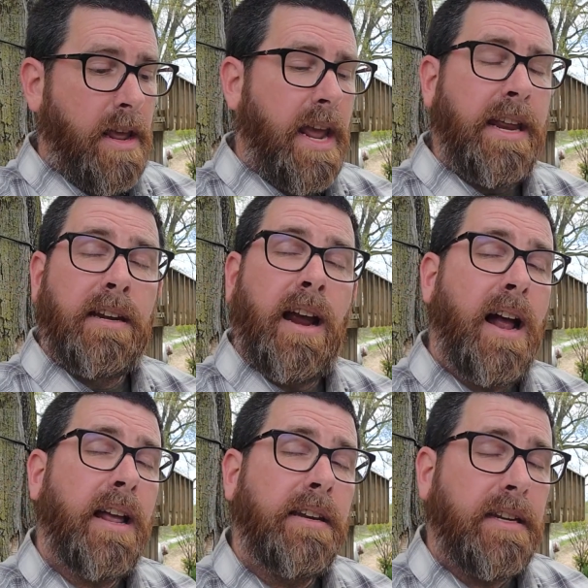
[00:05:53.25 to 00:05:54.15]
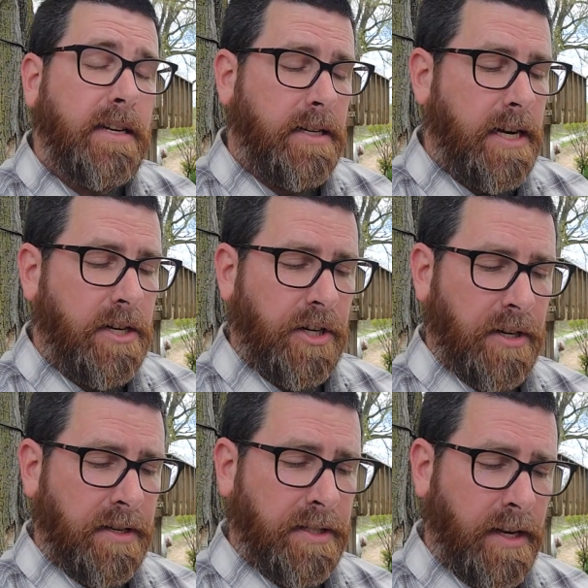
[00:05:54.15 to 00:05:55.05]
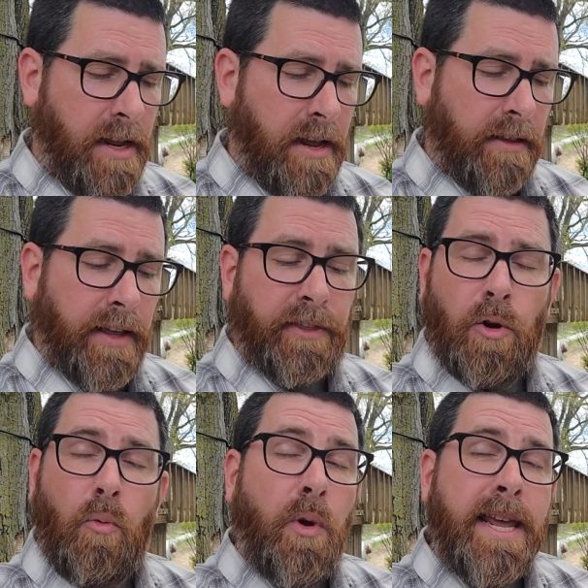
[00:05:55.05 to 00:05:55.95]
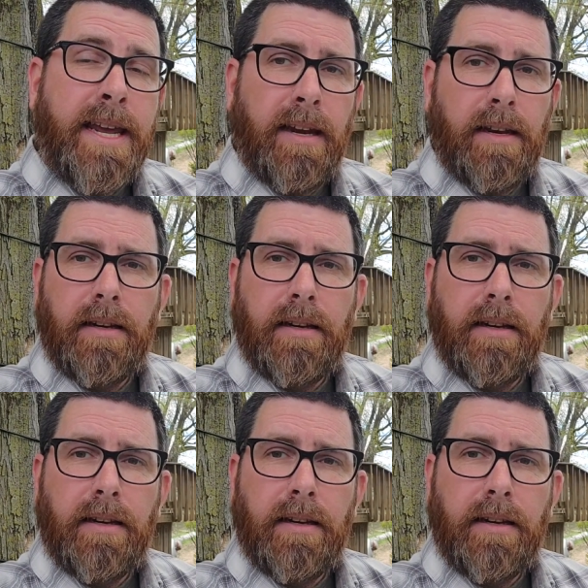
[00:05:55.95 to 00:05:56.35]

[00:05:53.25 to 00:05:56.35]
And Gandhi teaches that the weak